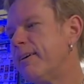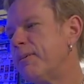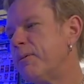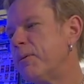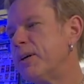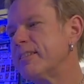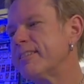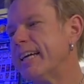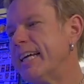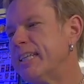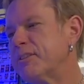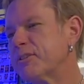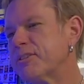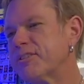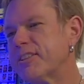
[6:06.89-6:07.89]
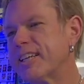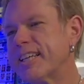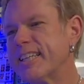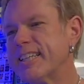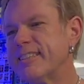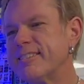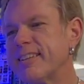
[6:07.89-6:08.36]
What's
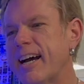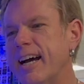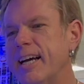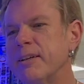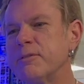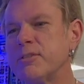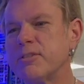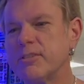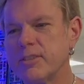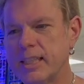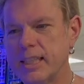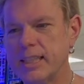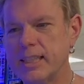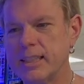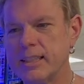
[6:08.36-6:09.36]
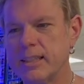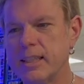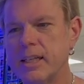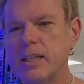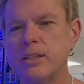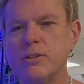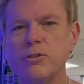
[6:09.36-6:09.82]
interesting is I have seen
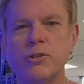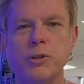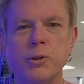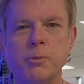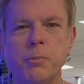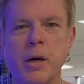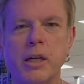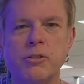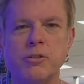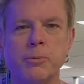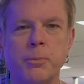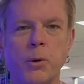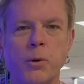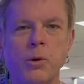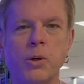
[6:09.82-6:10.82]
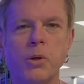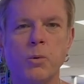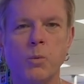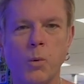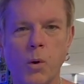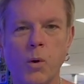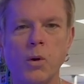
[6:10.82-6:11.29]
two Montipora
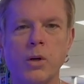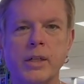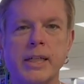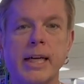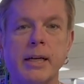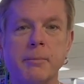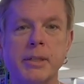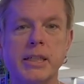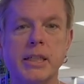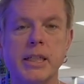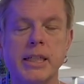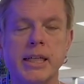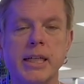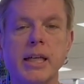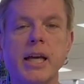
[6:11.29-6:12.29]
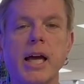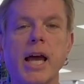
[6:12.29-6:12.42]
war chemically,